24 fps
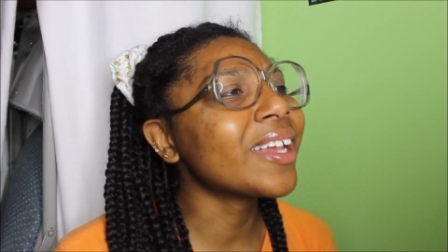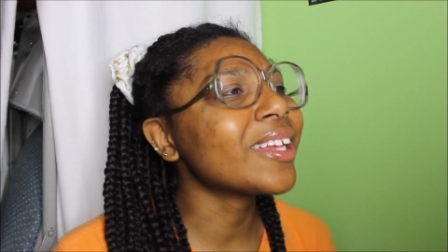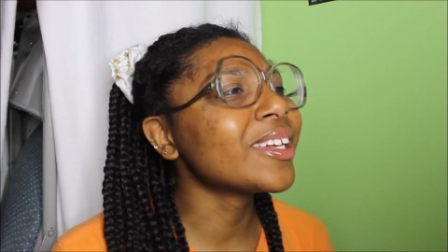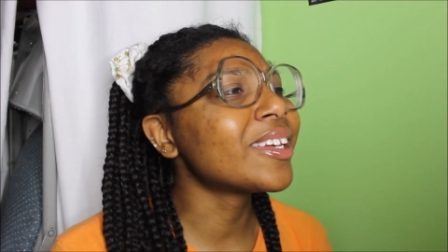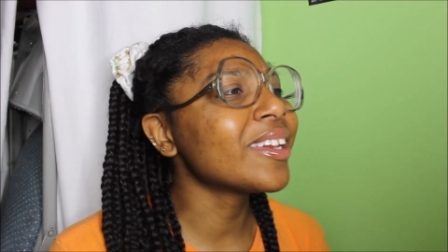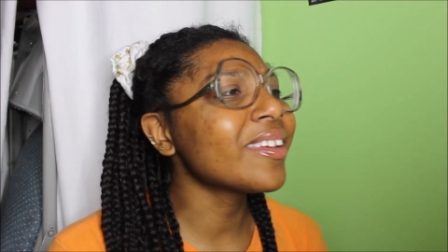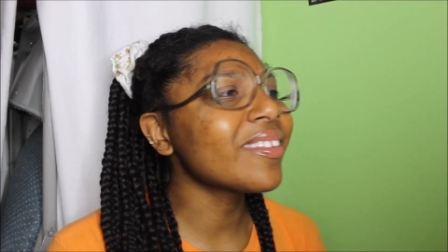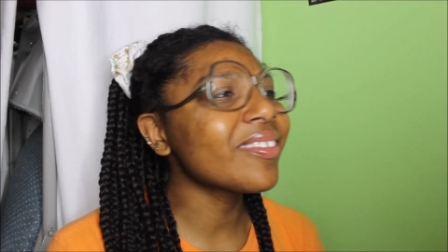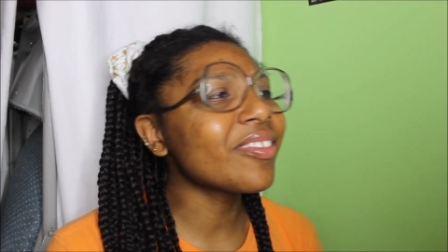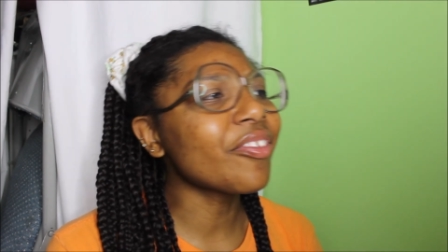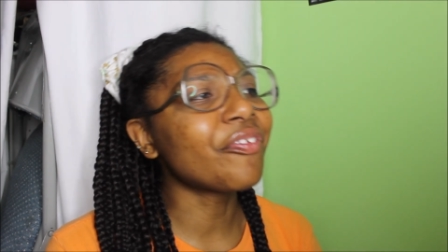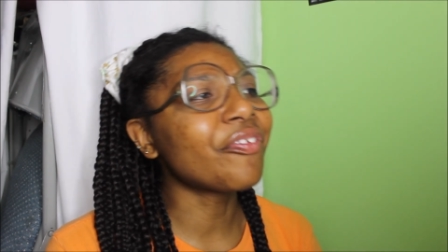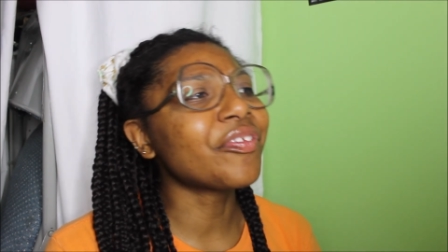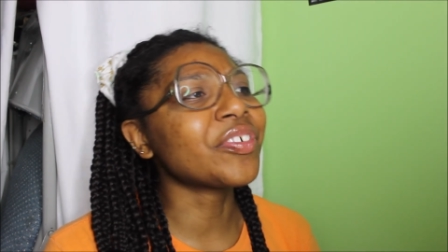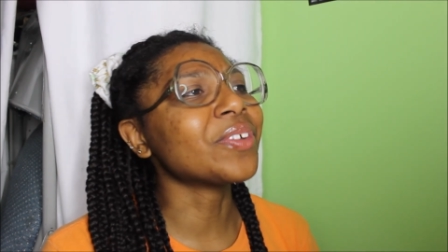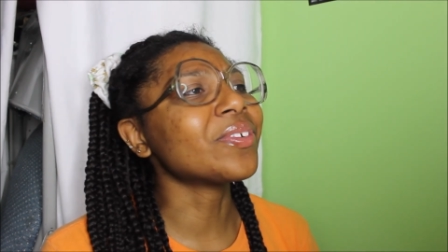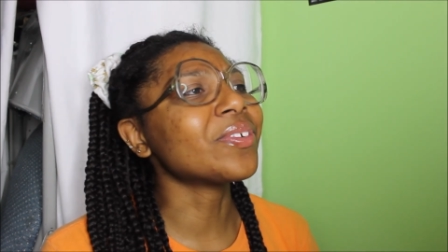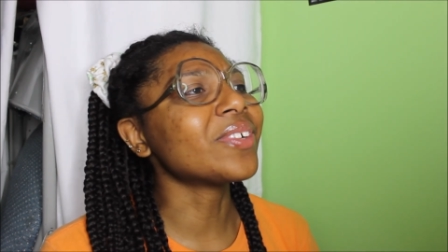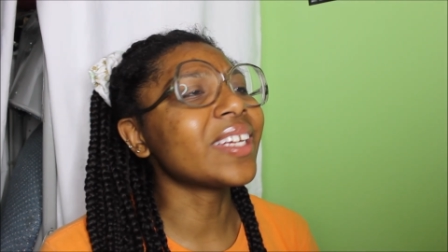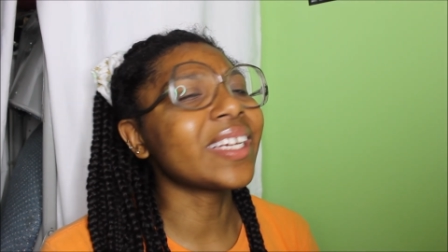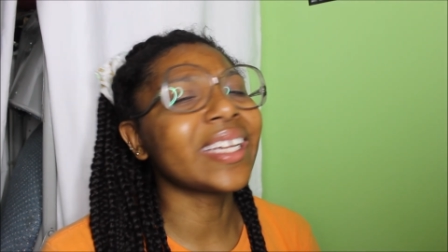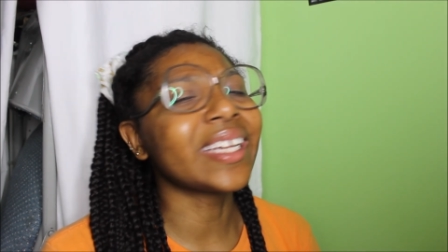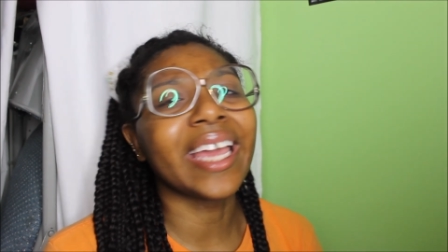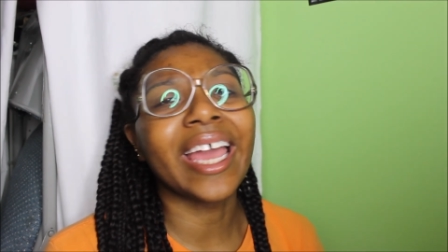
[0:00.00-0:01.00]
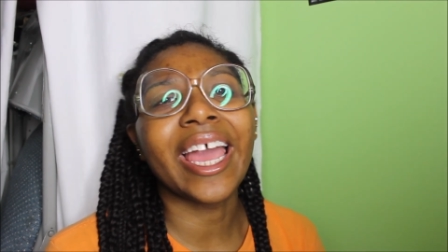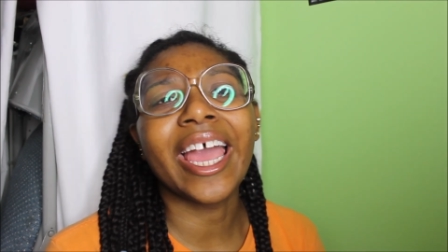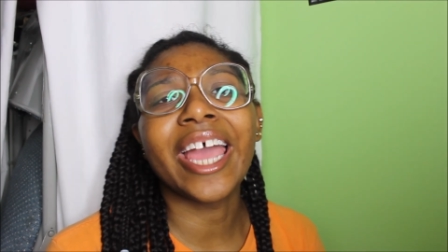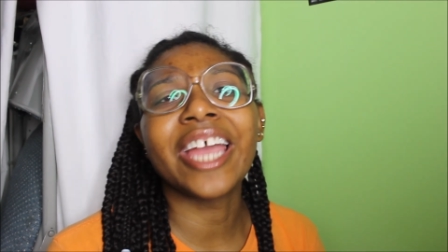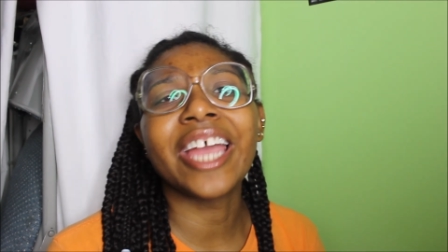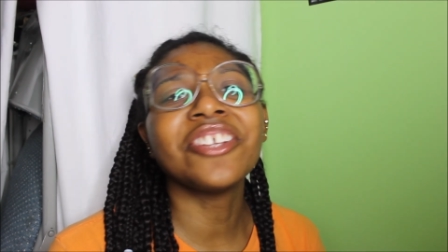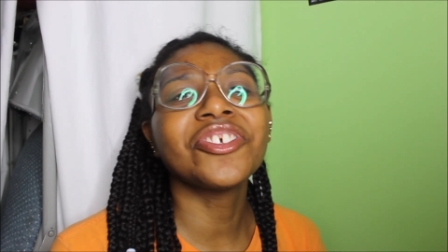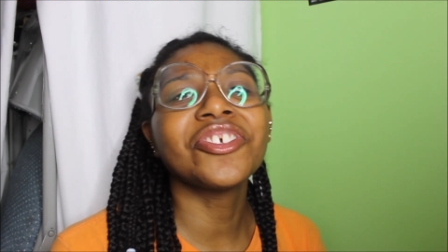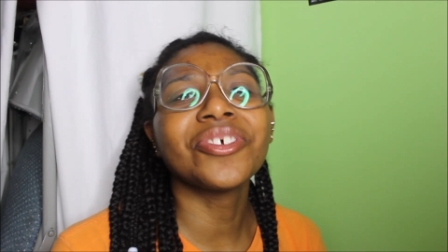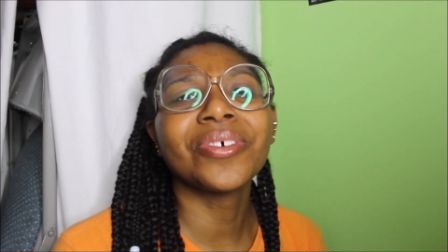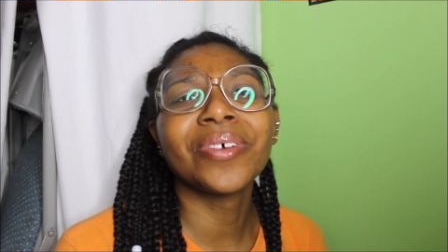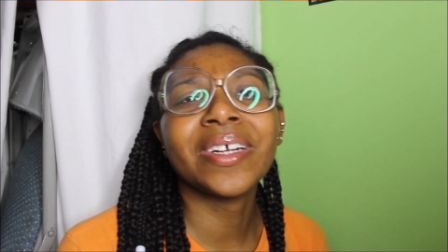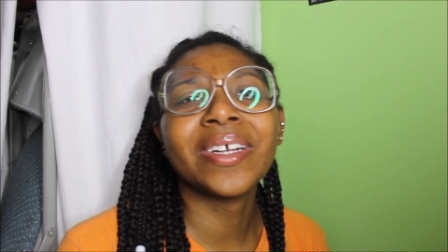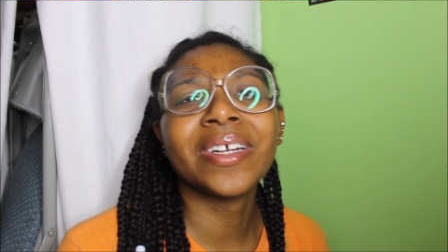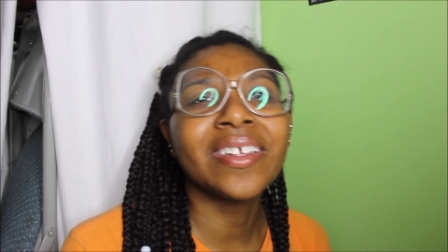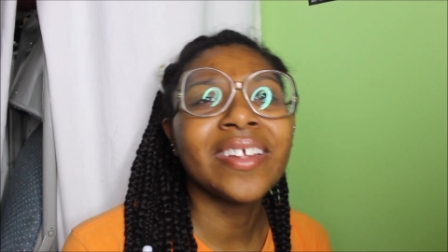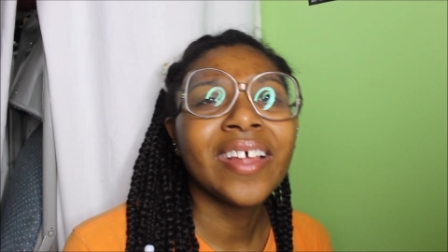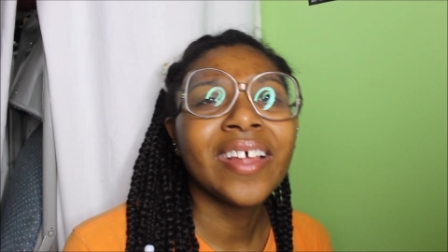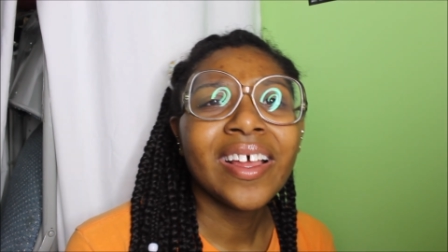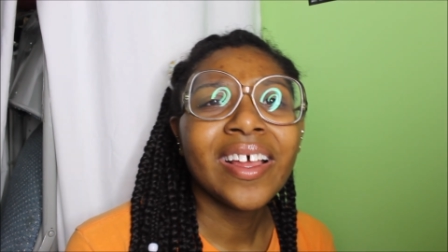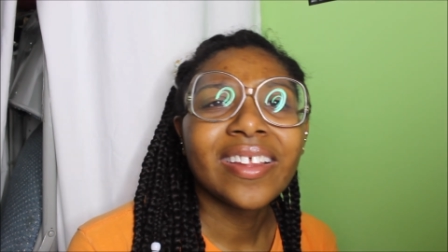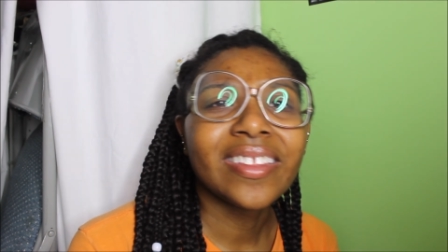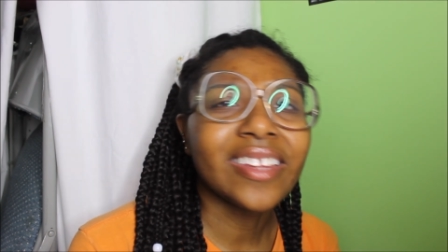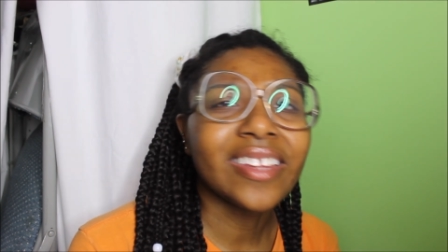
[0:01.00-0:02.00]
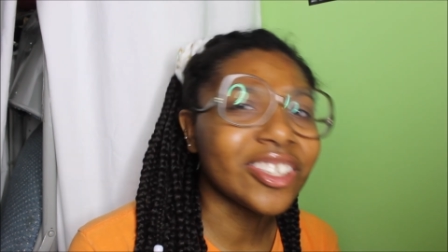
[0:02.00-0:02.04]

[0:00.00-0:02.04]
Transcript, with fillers: this fueling hatred